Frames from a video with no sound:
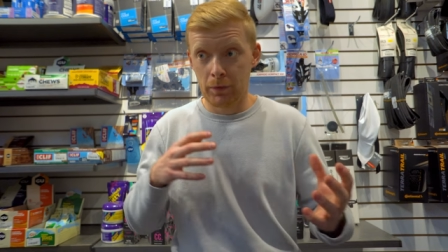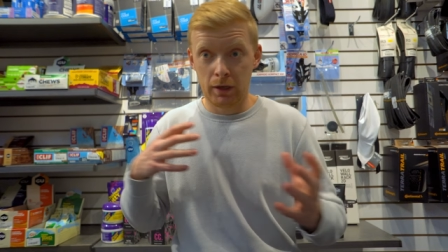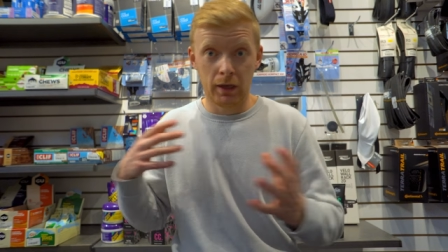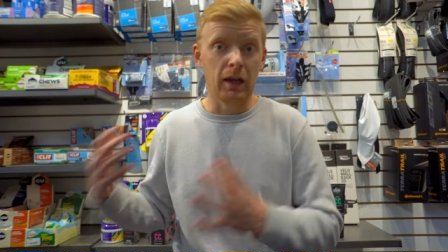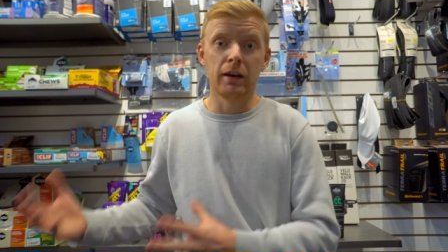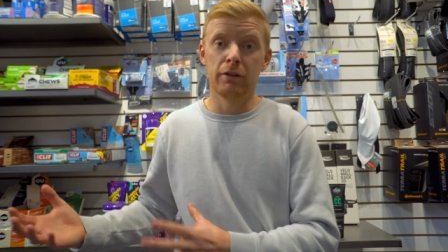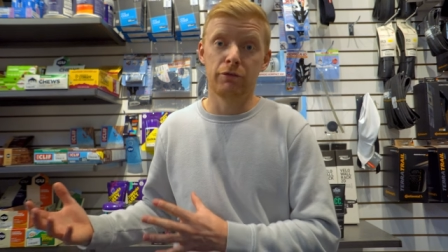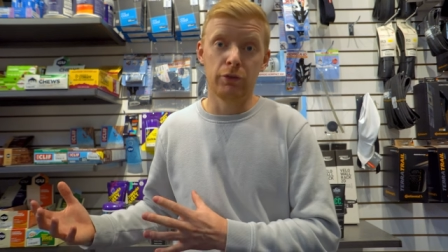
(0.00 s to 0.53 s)

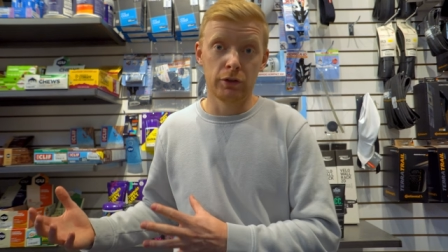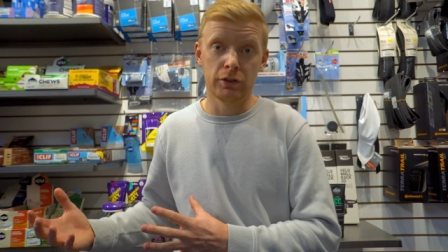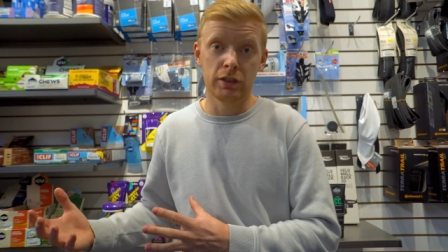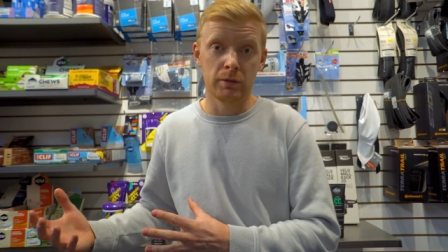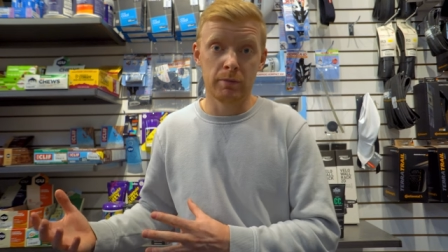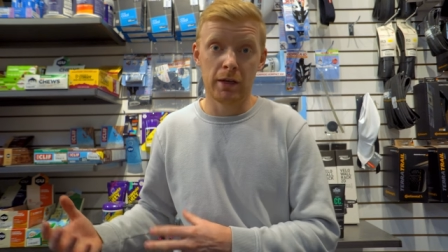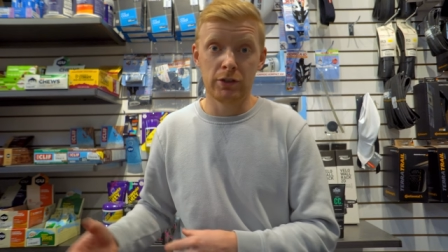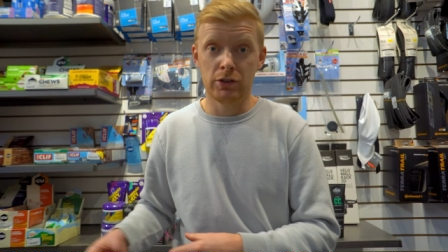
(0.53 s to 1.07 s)
kind of front
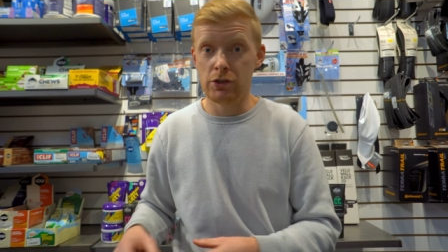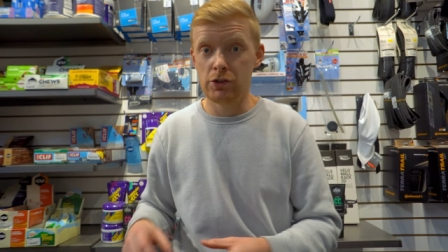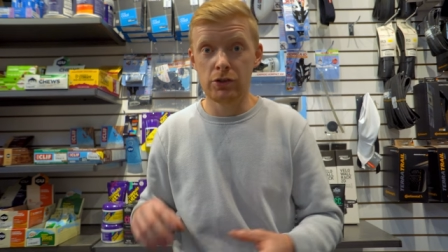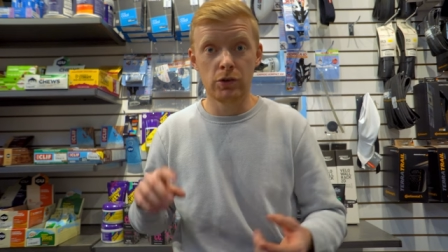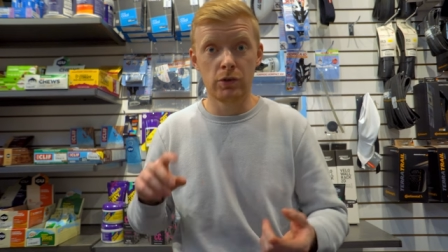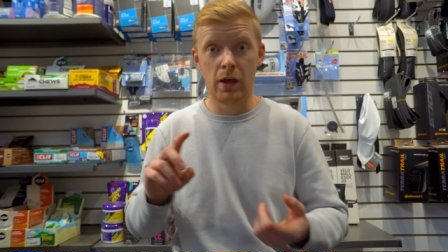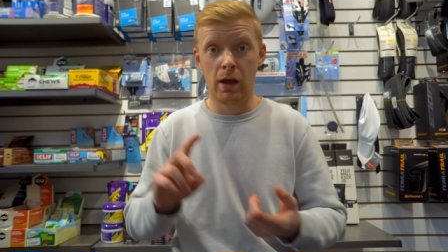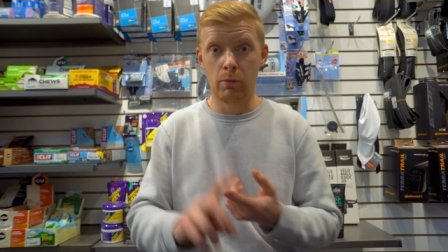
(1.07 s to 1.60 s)
suspensions
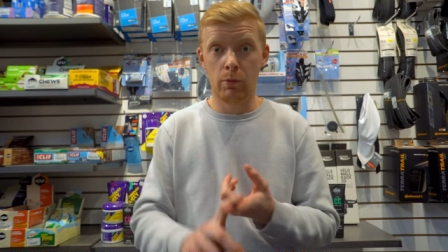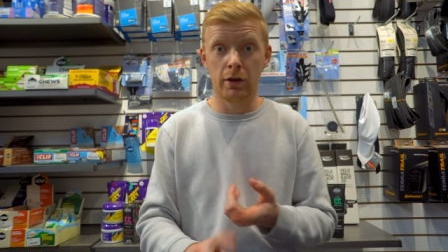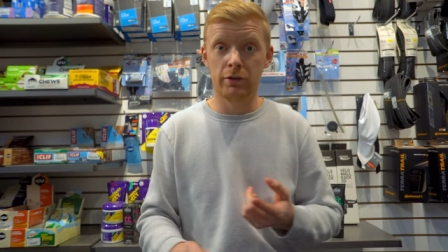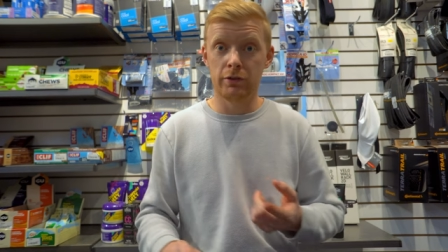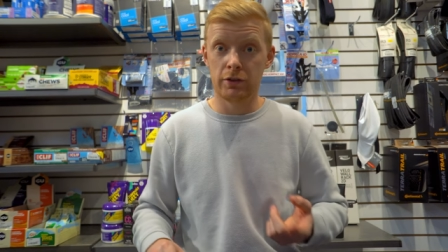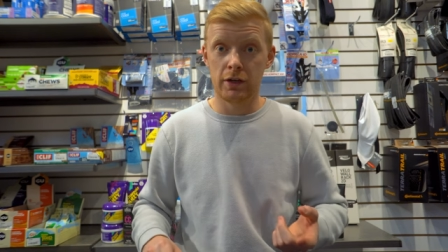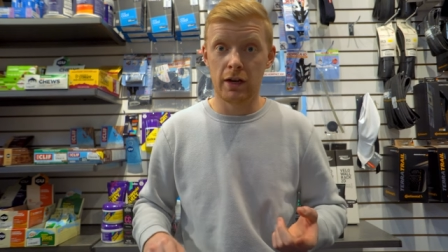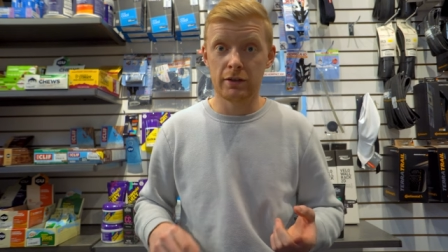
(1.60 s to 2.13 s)
to that, whether
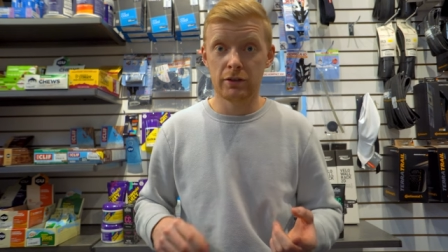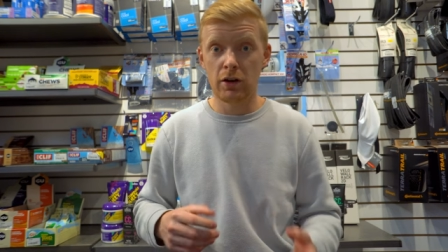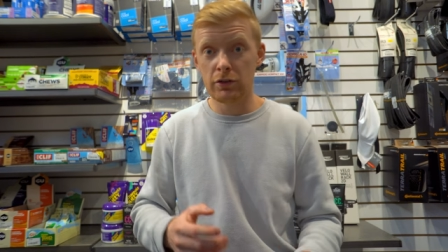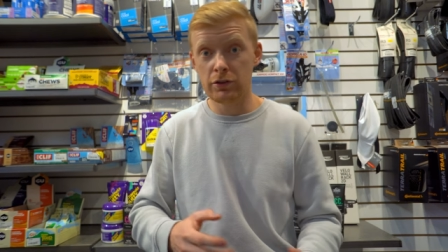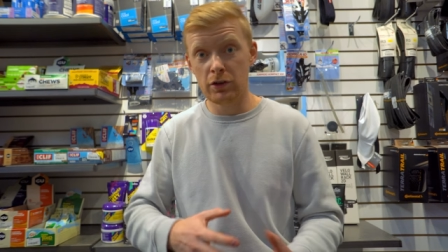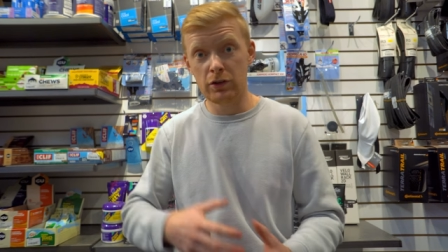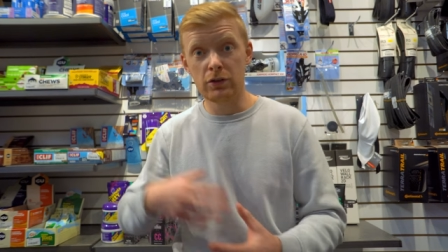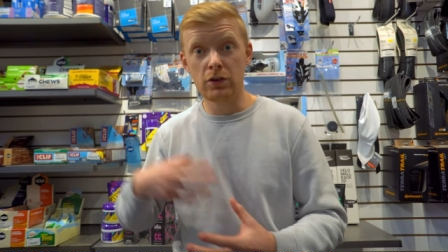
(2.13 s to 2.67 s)
it's an SR
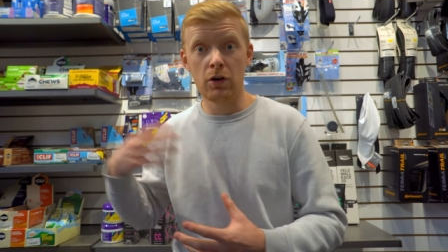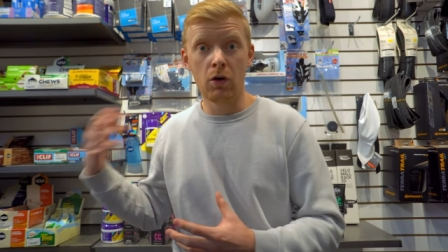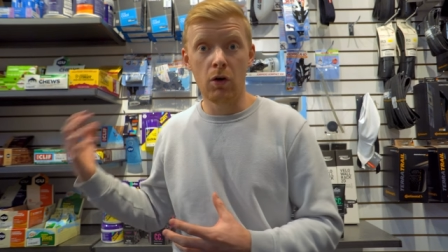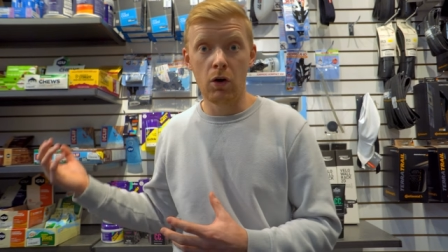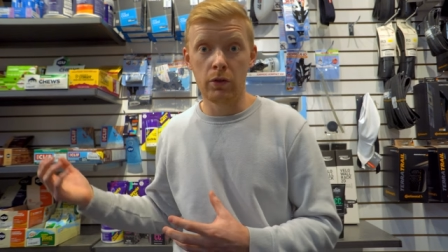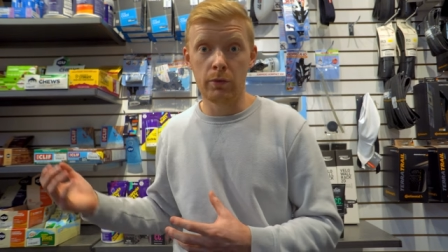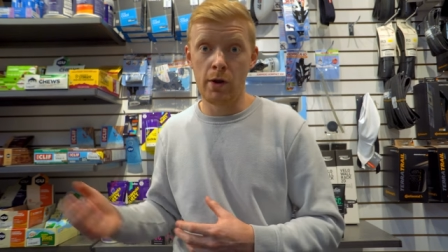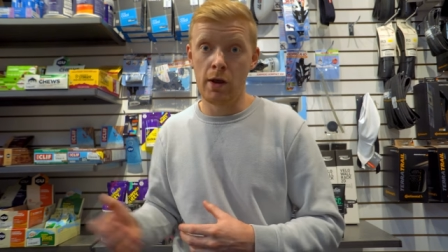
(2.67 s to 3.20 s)
Suntour
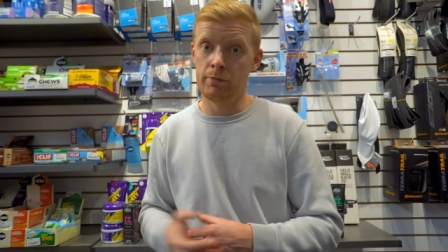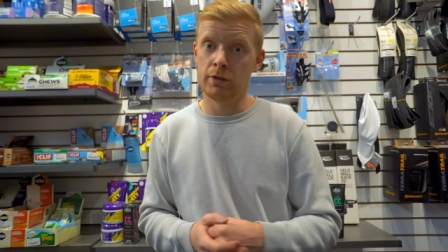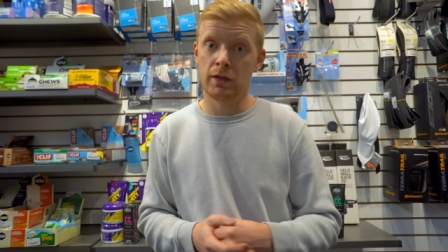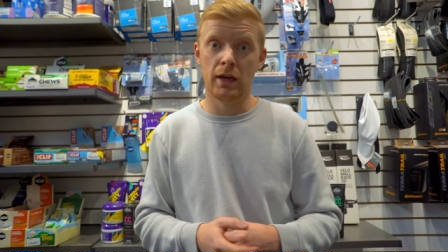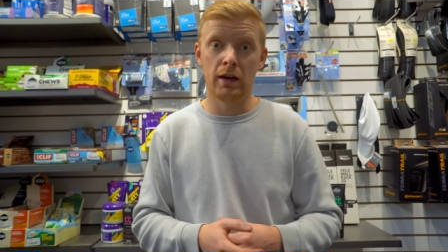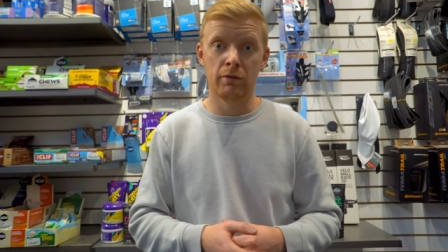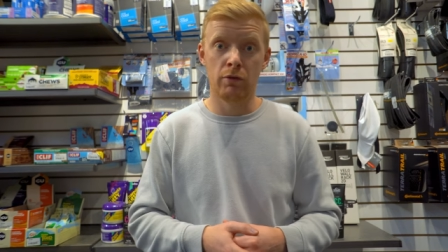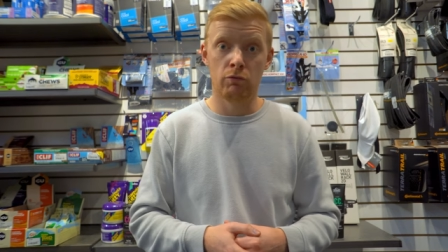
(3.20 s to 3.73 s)
all the way up to
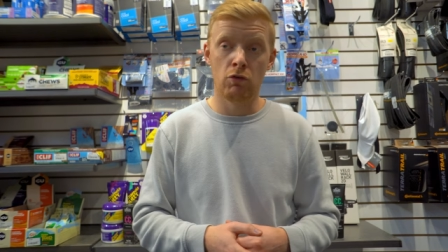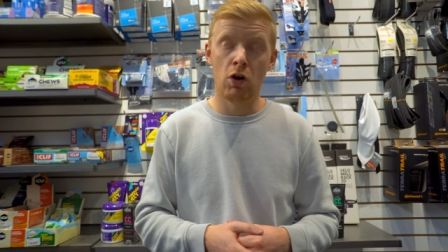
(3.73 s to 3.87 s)
kind of a